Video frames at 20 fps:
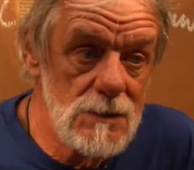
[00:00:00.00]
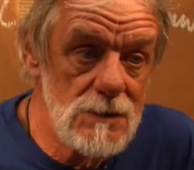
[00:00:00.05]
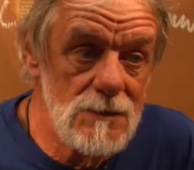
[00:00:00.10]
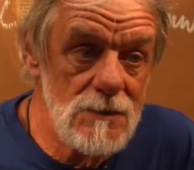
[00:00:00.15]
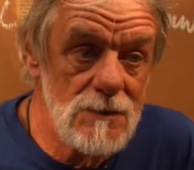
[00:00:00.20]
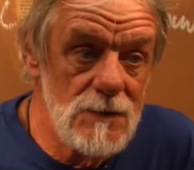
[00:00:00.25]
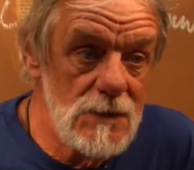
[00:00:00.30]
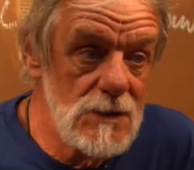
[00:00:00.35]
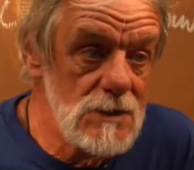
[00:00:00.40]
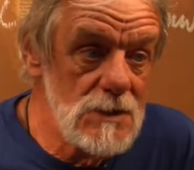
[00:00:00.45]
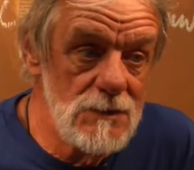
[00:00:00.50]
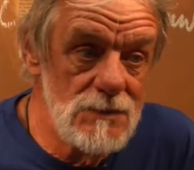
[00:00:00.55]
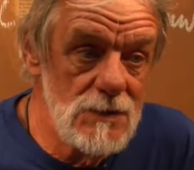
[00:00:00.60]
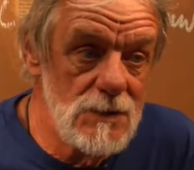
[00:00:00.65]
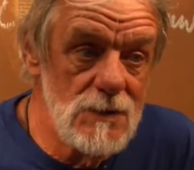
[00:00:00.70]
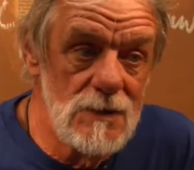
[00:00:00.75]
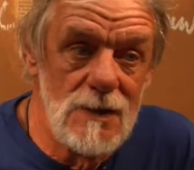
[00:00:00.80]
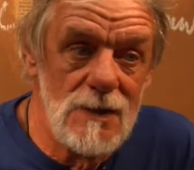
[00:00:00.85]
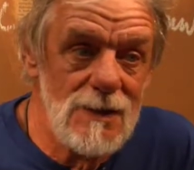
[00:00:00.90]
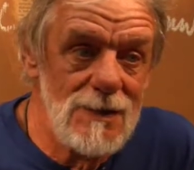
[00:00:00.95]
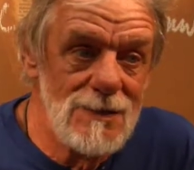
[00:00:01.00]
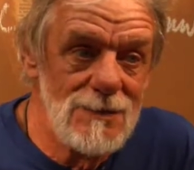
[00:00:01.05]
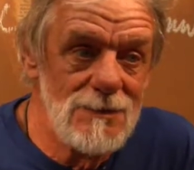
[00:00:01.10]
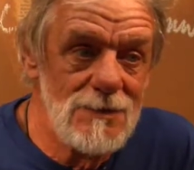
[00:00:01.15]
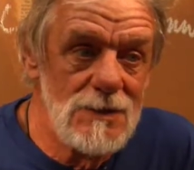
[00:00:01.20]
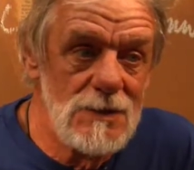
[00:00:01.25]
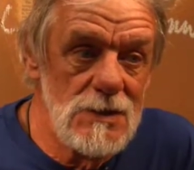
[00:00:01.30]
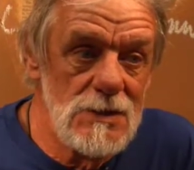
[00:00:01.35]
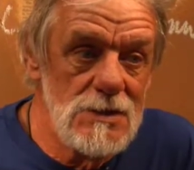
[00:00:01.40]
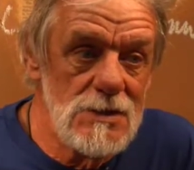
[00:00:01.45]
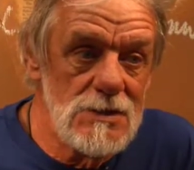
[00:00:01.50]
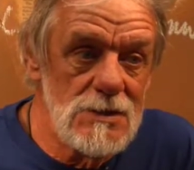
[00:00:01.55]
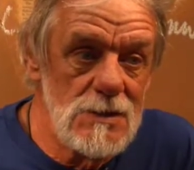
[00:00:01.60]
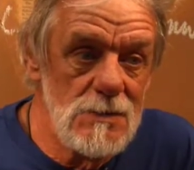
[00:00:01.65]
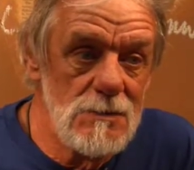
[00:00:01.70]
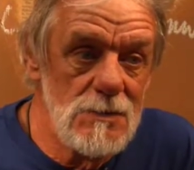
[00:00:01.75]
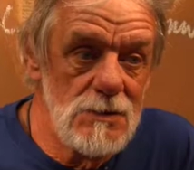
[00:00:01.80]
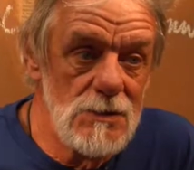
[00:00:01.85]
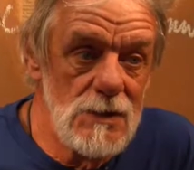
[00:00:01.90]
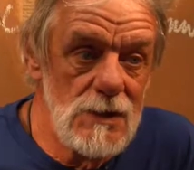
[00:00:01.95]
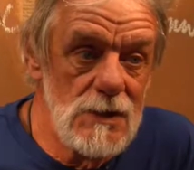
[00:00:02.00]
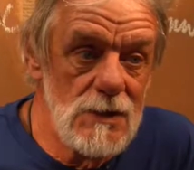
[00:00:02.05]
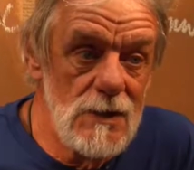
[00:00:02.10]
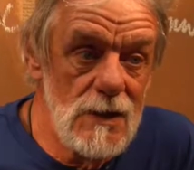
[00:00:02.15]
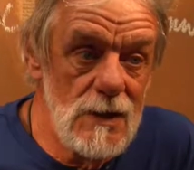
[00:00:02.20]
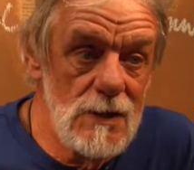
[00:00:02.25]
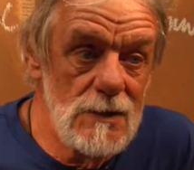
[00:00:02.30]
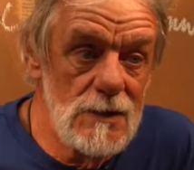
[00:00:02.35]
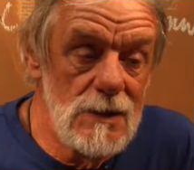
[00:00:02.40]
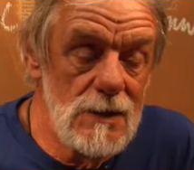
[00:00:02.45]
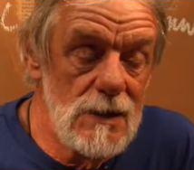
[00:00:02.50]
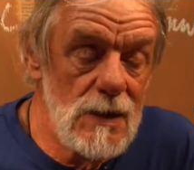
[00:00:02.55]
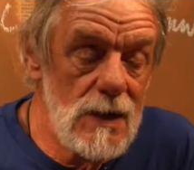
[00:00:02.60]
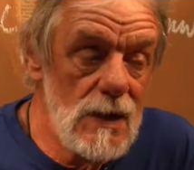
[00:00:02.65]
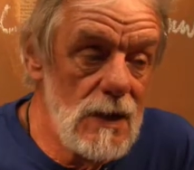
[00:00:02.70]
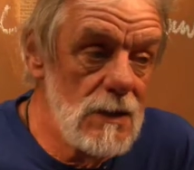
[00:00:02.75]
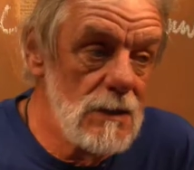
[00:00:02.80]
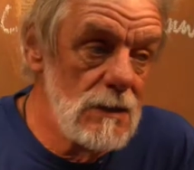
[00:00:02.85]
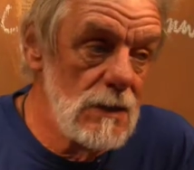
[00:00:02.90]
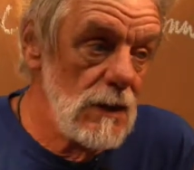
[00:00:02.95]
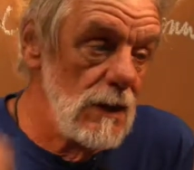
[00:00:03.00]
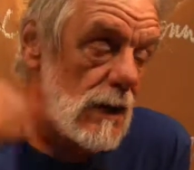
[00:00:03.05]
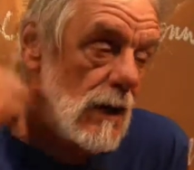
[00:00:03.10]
It was a very different oh, yeah. religious community then than now.